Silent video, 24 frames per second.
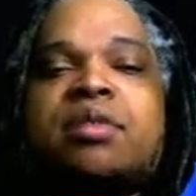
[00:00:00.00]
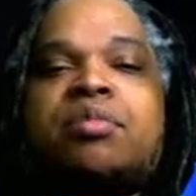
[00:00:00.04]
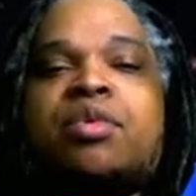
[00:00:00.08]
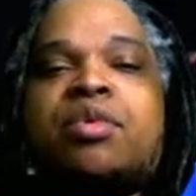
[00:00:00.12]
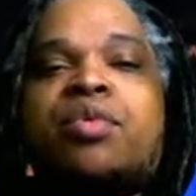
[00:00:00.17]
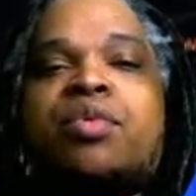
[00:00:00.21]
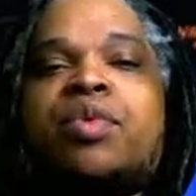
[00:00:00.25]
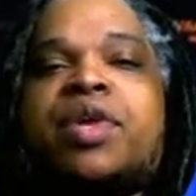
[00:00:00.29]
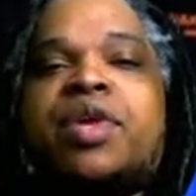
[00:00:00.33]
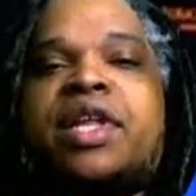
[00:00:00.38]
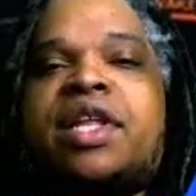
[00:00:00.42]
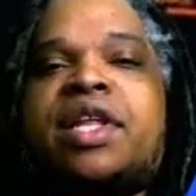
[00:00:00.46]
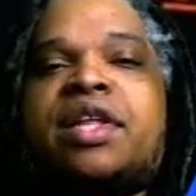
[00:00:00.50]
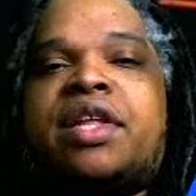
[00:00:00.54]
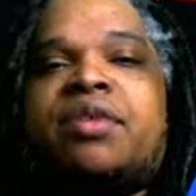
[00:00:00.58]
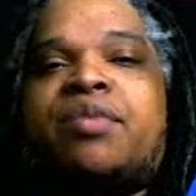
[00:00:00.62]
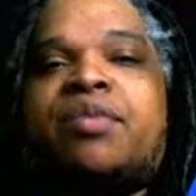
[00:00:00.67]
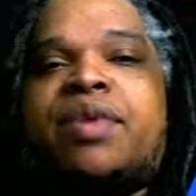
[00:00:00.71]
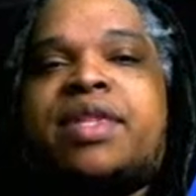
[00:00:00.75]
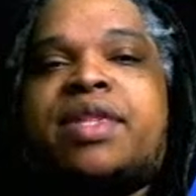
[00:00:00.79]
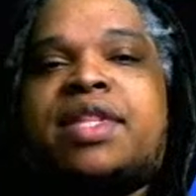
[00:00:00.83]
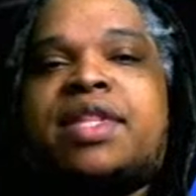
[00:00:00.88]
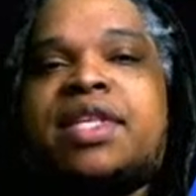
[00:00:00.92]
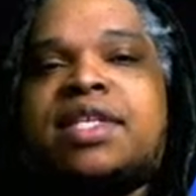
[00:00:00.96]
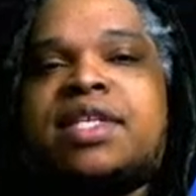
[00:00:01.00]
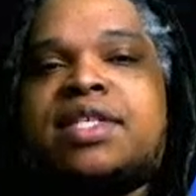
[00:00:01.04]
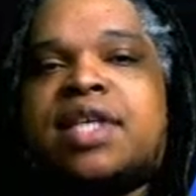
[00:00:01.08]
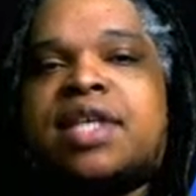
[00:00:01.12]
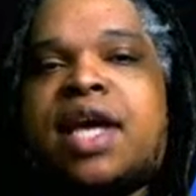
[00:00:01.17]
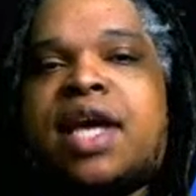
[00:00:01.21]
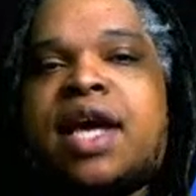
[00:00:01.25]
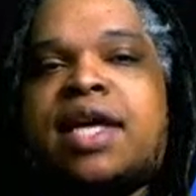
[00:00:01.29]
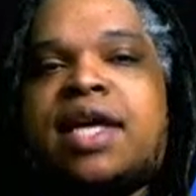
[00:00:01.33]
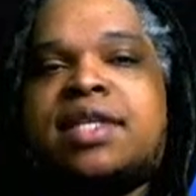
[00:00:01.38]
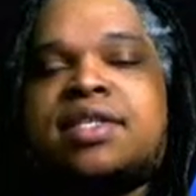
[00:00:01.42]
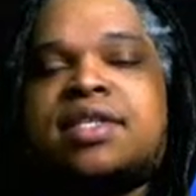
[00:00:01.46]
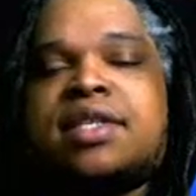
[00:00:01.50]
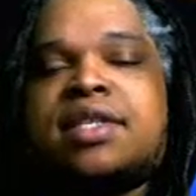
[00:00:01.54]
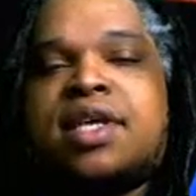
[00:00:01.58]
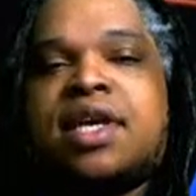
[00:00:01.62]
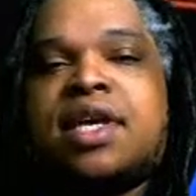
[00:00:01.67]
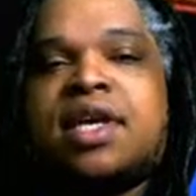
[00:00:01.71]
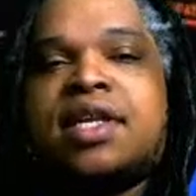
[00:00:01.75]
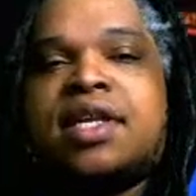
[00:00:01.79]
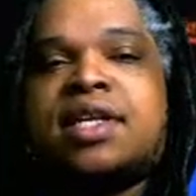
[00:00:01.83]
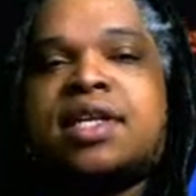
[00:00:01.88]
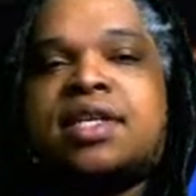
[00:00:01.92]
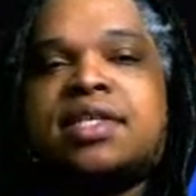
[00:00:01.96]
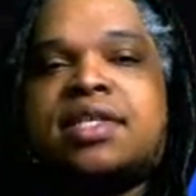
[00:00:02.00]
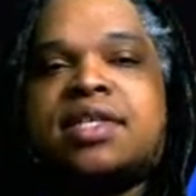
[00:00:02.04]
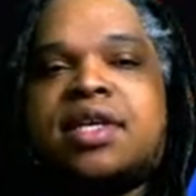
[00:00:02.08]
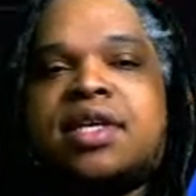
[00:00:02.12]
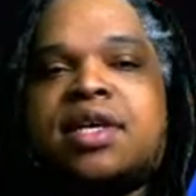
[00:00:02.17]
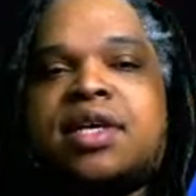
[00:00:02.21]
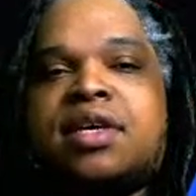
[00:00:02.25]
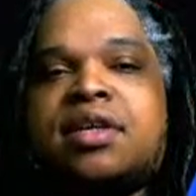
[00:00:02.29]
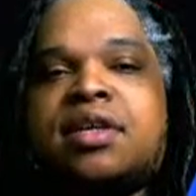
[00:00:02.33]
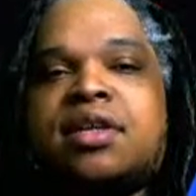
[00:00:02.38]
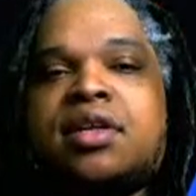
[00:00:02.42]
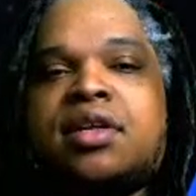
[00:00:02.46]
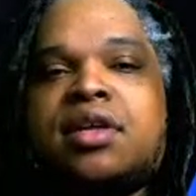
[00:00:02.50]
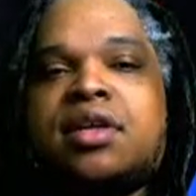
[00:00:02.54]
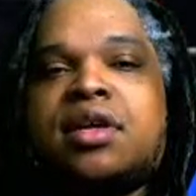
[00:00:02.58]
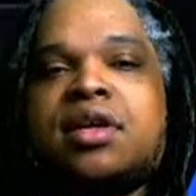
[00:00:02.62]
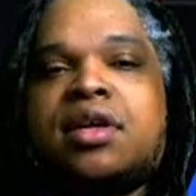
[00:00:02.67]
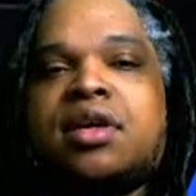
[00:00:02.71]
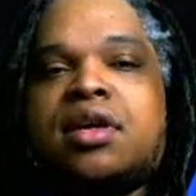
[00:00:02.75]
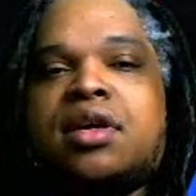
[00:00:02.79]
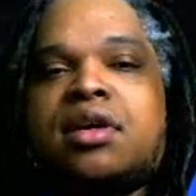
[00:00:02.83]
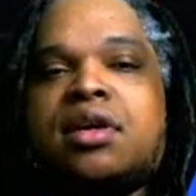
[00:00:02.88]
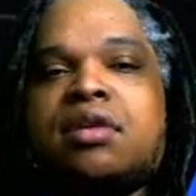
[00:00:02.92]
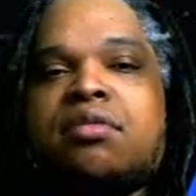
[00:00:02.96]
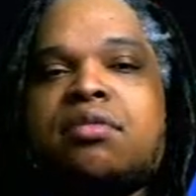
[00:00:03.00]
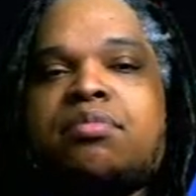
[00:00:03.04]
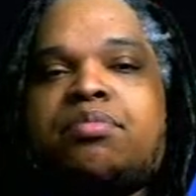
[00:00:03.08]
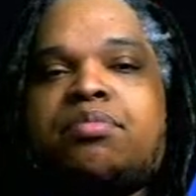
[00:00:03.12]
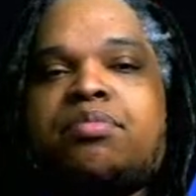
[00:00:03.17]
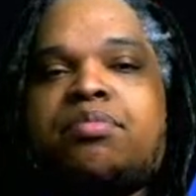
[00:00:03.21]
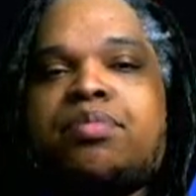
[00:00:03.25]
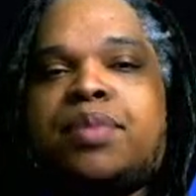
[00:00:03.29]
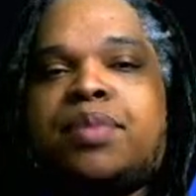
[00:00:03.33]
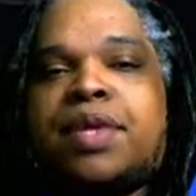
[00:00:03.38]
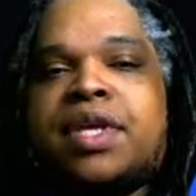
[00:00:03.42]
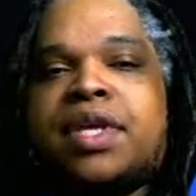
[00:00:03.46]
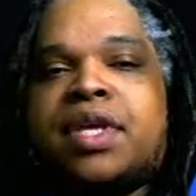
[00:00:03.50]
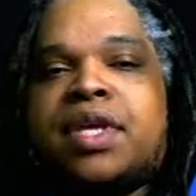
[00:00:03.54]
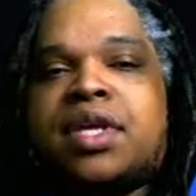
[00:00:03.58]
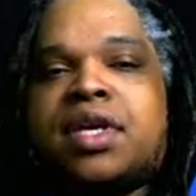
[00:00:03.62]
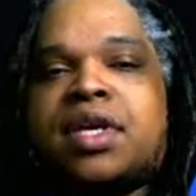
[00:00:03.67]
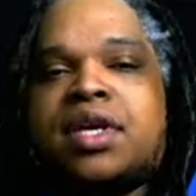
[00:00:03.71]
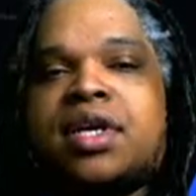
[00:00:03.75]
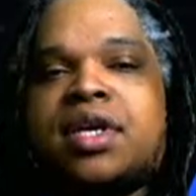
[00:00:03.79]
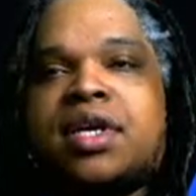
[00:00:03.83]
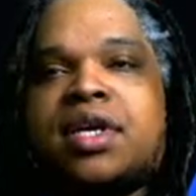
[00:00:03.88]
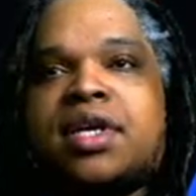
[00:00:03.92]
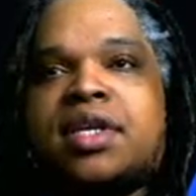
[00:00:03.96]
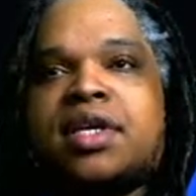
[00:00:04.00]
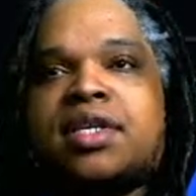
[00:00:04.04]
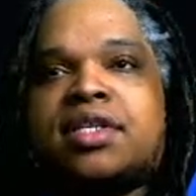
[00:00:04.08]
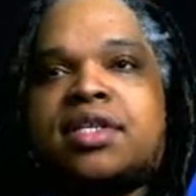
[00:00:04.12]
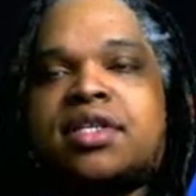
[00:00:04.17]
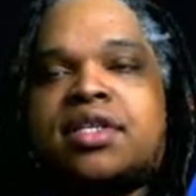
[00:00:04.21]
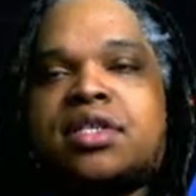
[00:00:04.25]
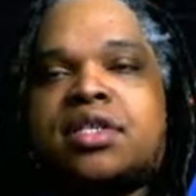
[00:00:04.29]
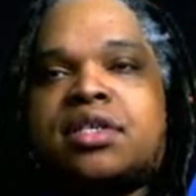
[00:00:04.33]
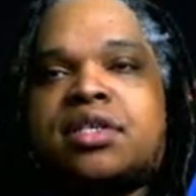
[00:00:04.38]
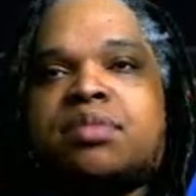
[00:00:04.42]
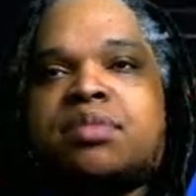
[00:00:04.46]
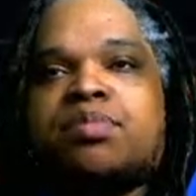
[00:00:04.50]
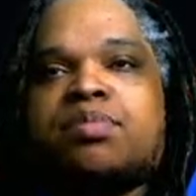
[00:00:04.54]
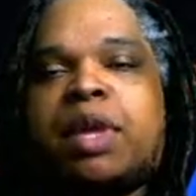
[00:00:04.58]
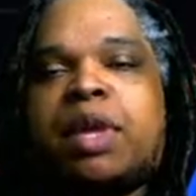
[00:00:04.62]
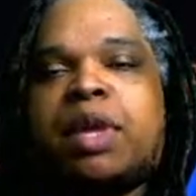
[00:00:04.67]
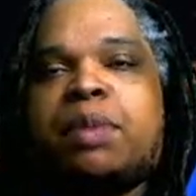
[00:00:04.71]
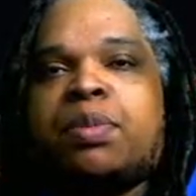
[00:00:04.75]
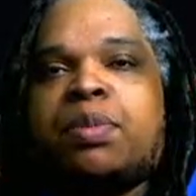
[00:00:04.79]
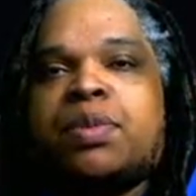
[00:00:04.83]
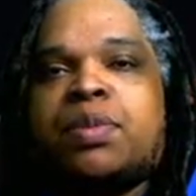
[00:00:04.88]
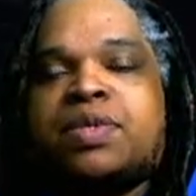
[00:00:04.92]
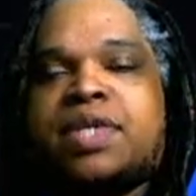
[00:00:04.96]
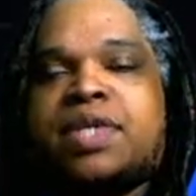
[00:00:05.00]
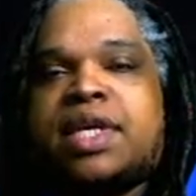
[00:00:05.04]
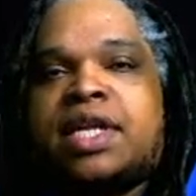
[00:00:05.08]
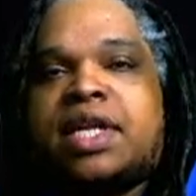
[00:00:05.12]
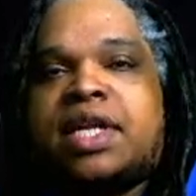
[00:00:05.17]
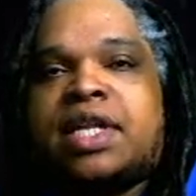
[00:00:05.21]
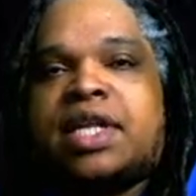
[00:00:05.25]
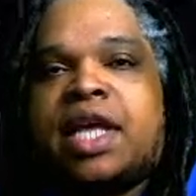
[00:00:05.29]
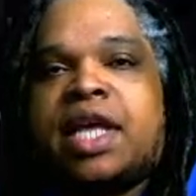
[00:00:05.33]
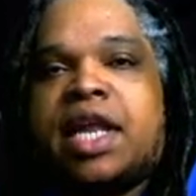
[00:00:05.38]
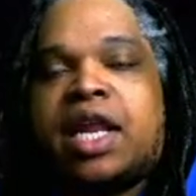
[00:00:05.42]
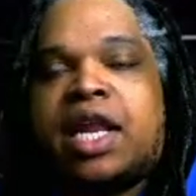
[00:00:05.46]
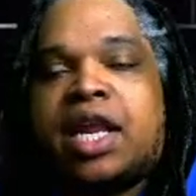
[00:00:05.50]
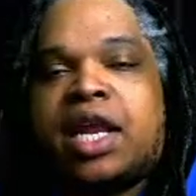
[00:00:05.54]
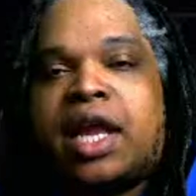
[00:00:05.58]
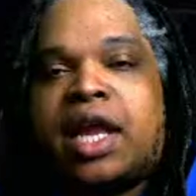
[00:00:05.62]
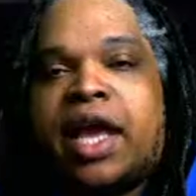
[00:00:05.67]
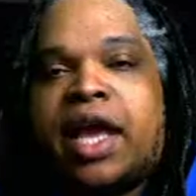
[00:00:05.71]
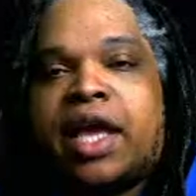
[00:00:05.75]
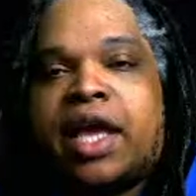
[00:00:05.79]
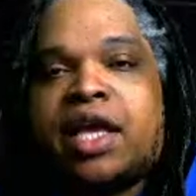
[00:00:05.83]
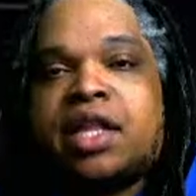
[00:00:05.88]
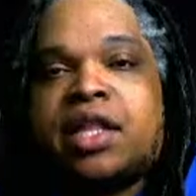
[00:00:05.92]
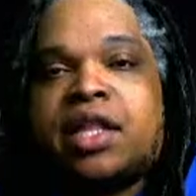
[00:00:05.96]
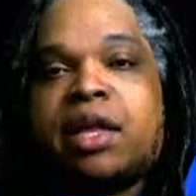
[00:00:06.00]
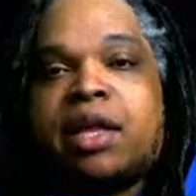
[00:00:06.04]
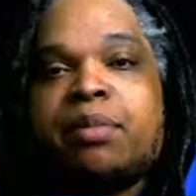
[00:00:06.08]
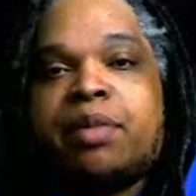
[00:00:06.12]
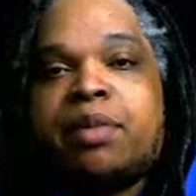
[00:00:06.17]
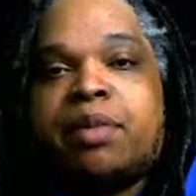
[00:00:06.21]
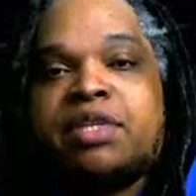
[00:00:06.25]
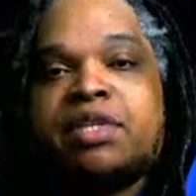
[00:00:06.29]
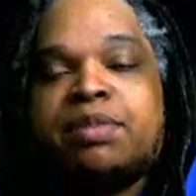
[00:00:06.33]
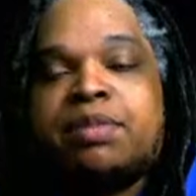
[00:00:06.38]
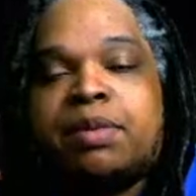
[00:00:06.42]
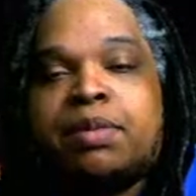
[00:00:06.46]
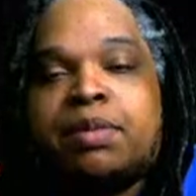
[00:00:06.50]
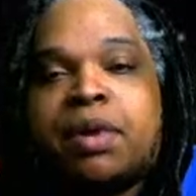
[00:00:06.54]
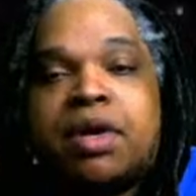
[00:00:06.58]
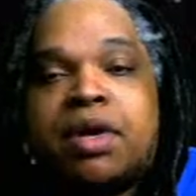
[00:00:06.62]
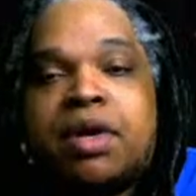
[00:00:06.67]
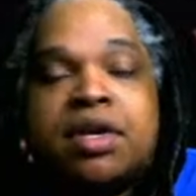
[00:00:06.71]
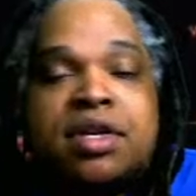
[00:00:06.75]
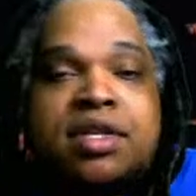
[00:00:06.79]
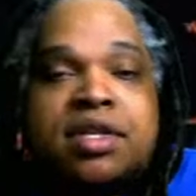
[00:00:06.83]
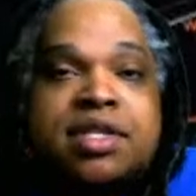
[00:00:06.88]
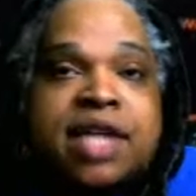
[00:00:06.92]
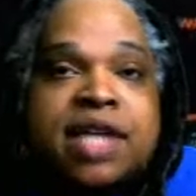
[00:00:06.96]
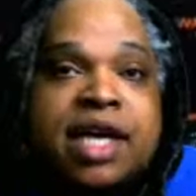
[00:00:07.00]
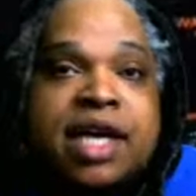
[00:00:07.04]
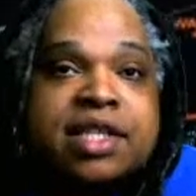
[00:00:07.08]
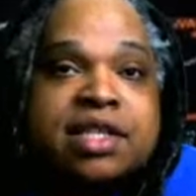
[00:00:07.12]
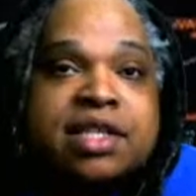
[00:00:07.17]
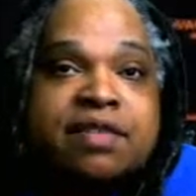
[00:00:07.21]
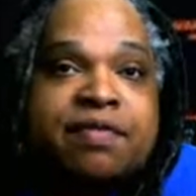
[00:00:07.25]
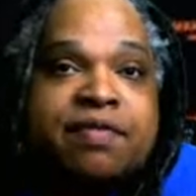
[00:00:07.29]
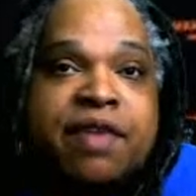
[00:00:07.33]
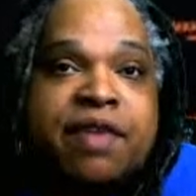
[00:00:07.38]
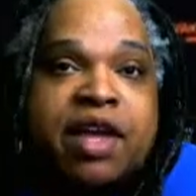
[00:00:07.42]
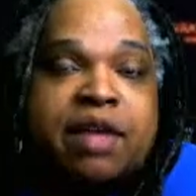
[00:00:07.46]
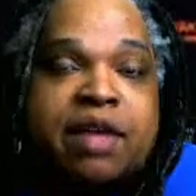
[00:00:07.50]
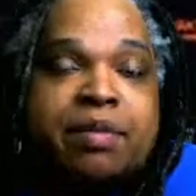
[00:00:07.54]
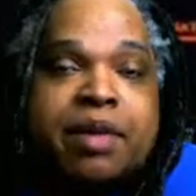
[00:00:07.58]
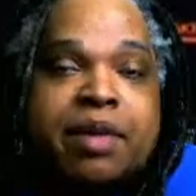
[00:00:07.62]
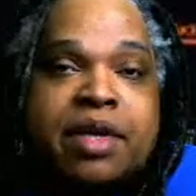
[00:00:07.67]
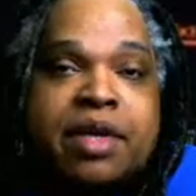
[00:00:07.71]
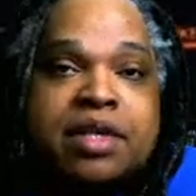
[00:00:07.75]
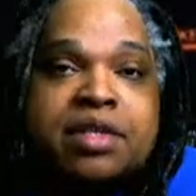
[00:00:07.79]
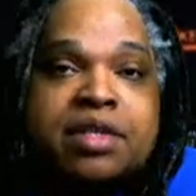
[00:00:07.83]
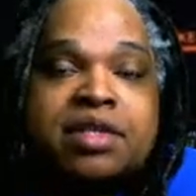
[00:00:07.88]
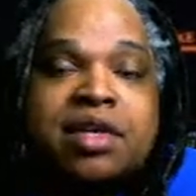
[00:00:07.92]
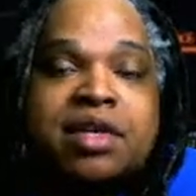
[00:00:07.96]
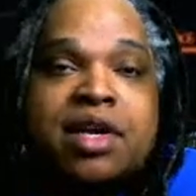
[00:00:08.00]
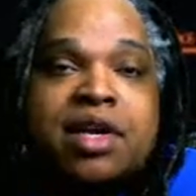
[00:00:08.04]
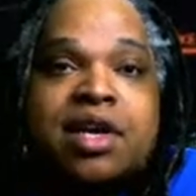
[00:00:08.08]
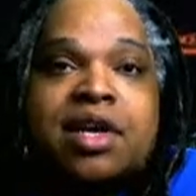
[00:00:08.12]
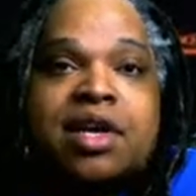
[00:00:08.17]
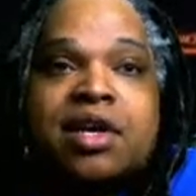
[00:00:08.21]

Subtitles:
But what this guy is saying is that because people said that they didn't like it, they must be part of the toxic fan base.